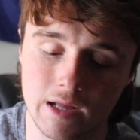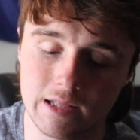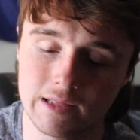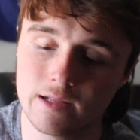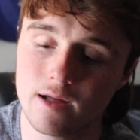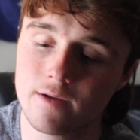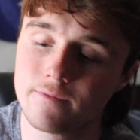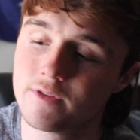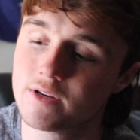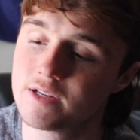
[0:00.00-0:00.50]
I
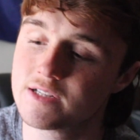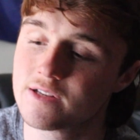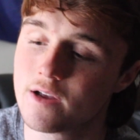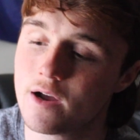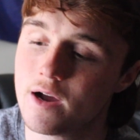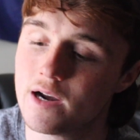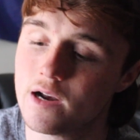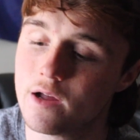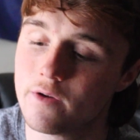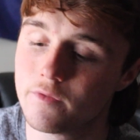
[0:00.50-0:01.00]
love the
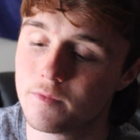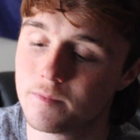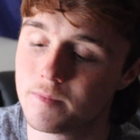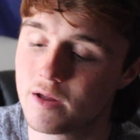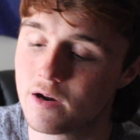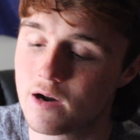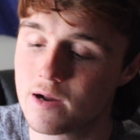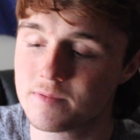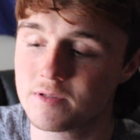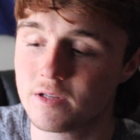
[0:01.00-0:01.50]
design of them,
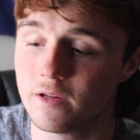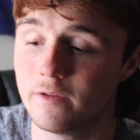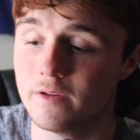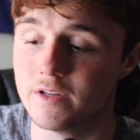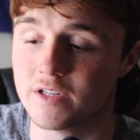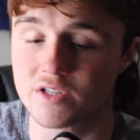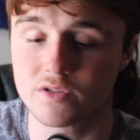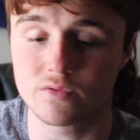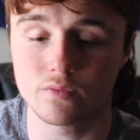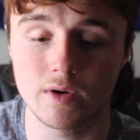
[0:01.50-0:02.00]
they're
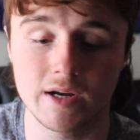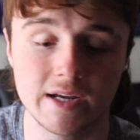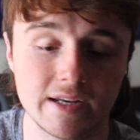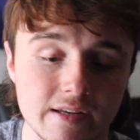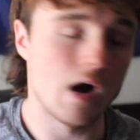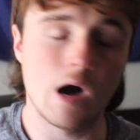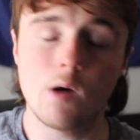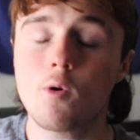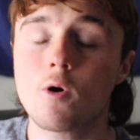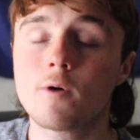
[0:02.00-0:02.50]
absolutely
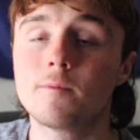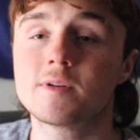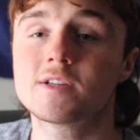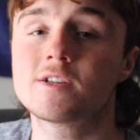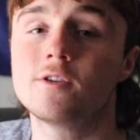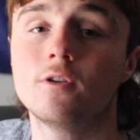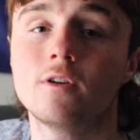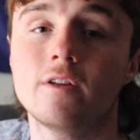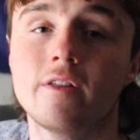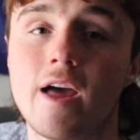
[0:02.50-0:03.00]
sweet. I wore them to
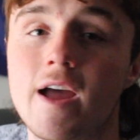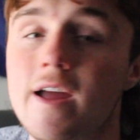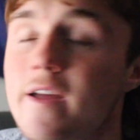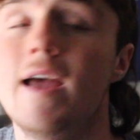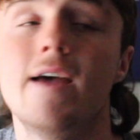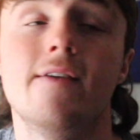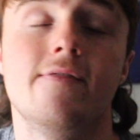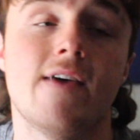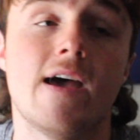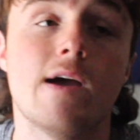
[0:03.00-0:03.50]
school today
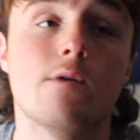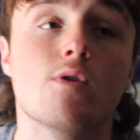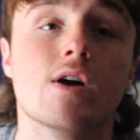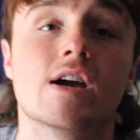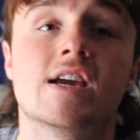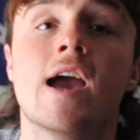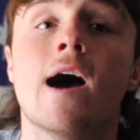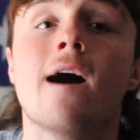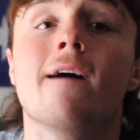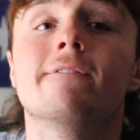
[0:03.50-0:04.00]
and they
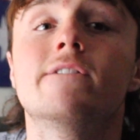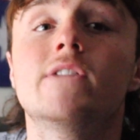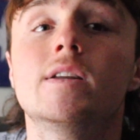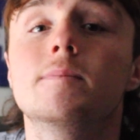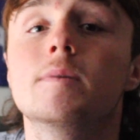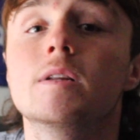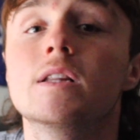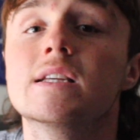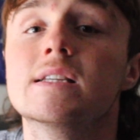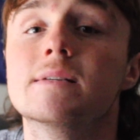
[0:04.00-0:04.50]
were
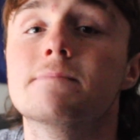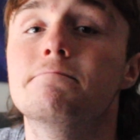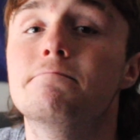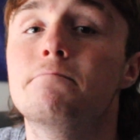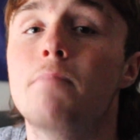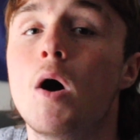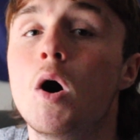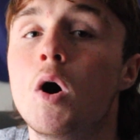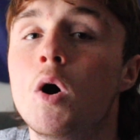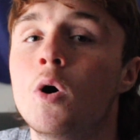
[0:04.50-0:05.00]
comfortable as
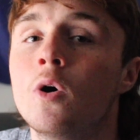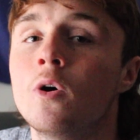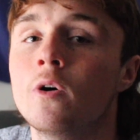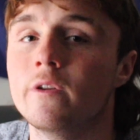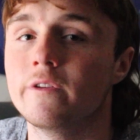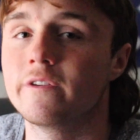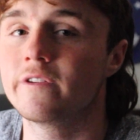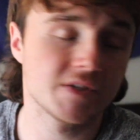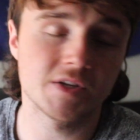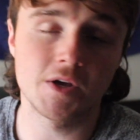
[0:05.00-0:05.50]

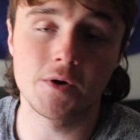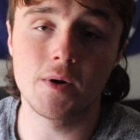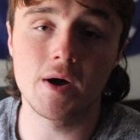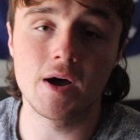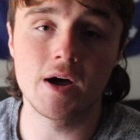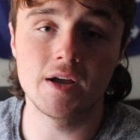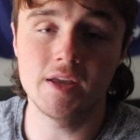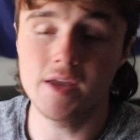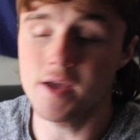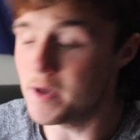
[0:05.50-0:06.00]
balls. So
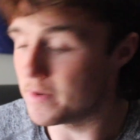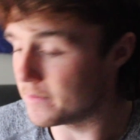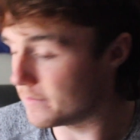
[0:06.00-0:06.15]
uh, yeah,